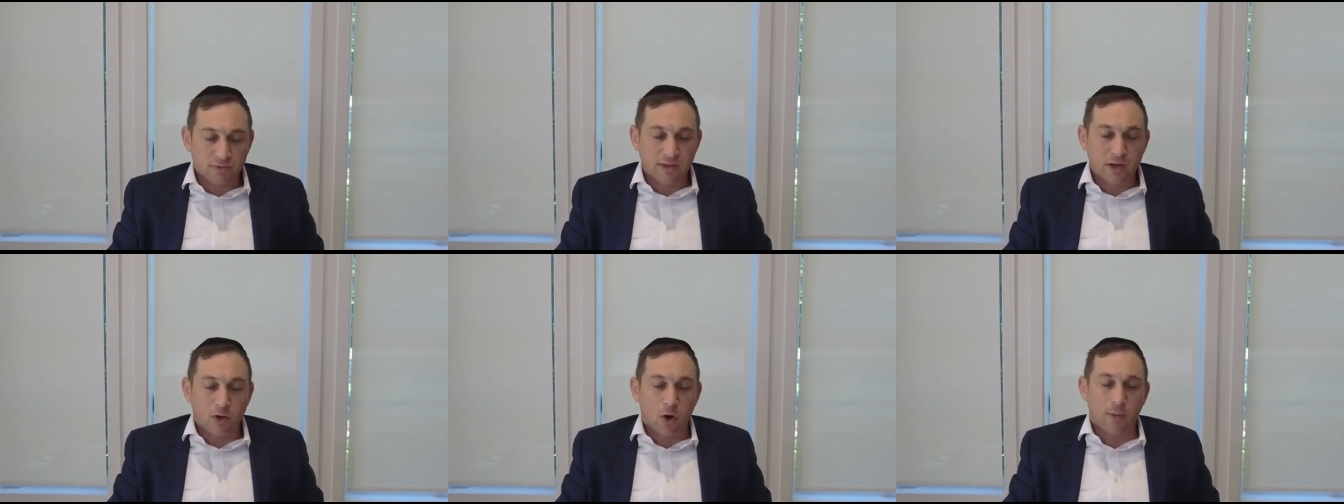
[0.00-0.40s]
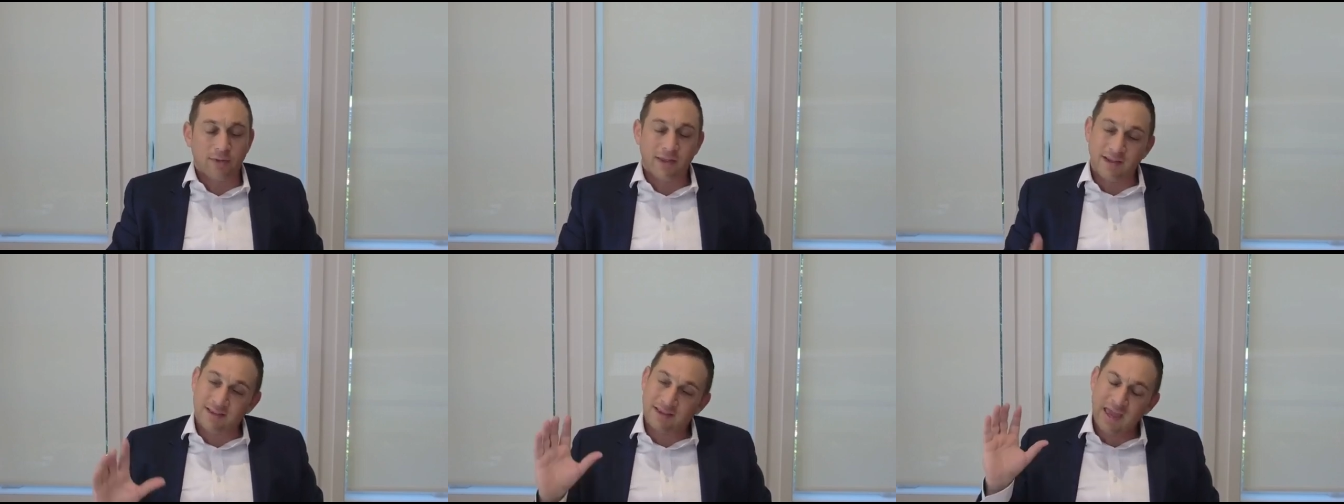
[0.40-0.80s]
they go
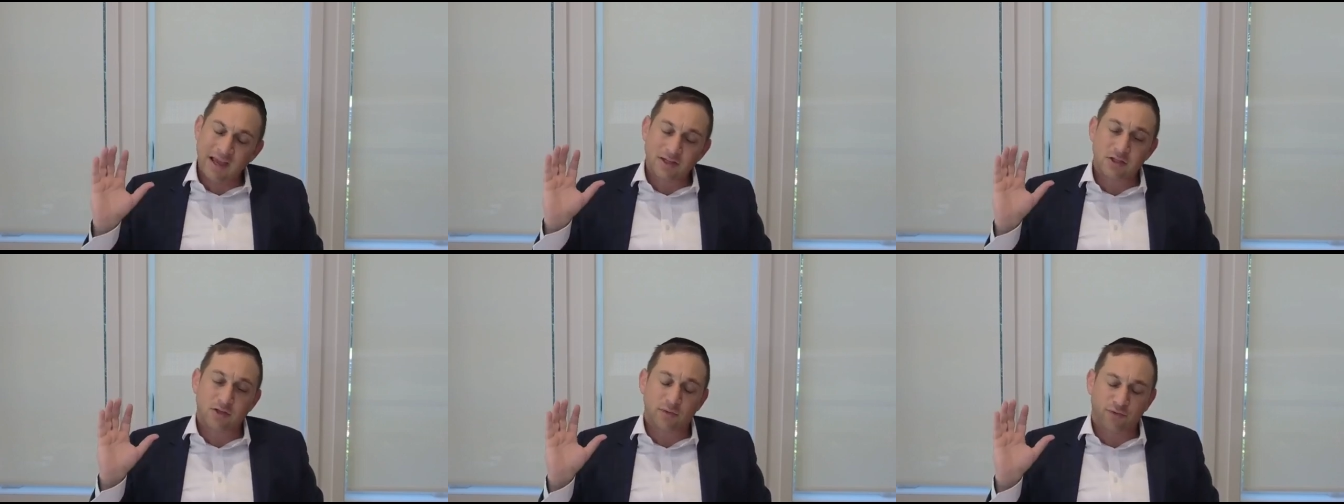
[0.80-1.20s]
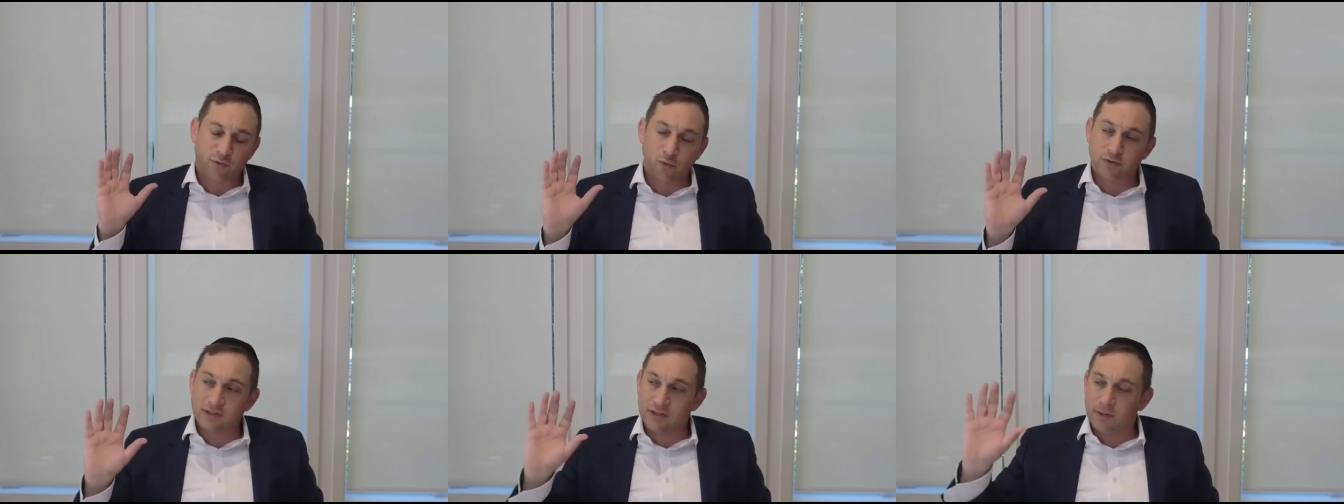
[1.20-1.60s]
and they take
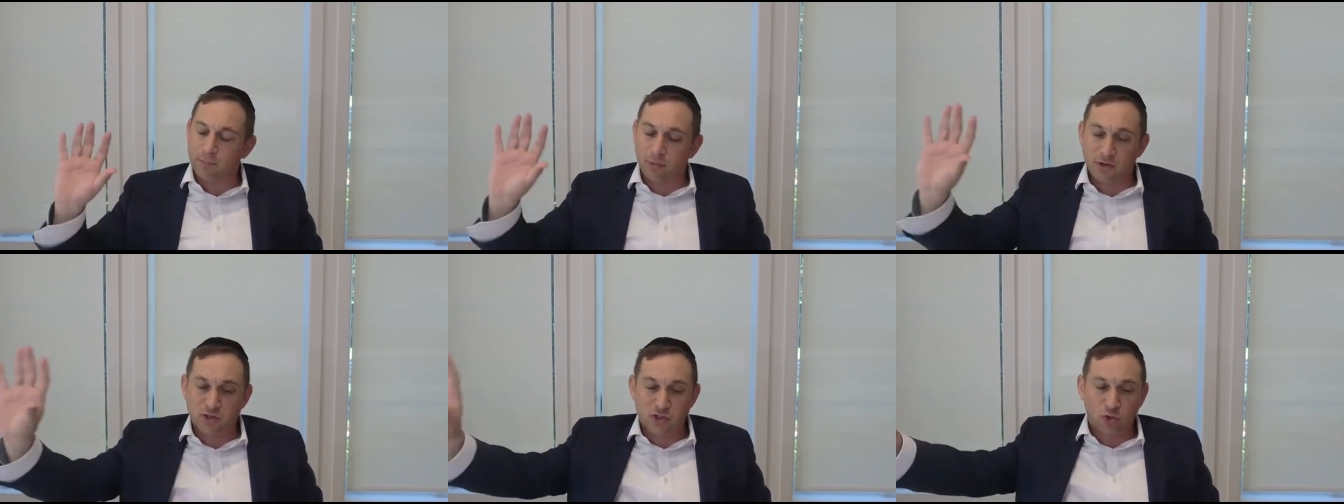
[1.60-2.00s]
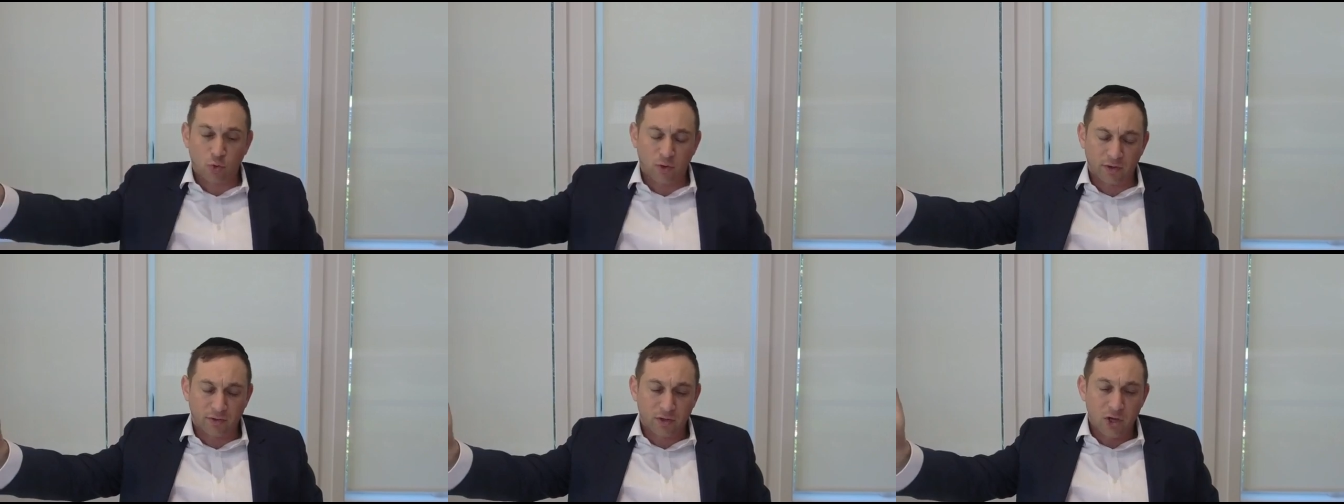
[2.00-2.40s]
fruits and they put it,
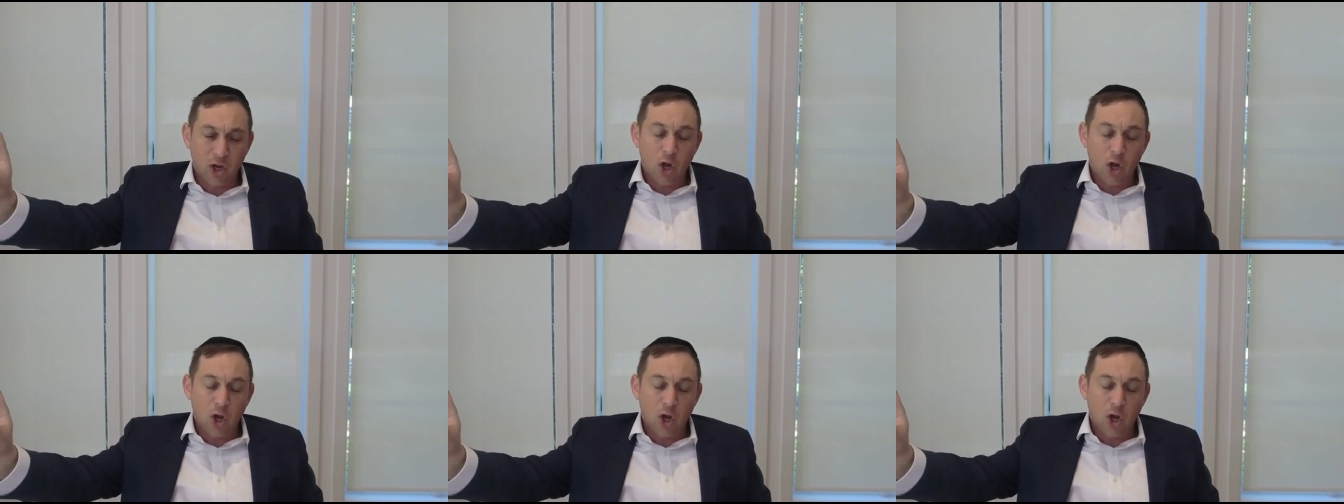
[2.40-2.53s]
store it,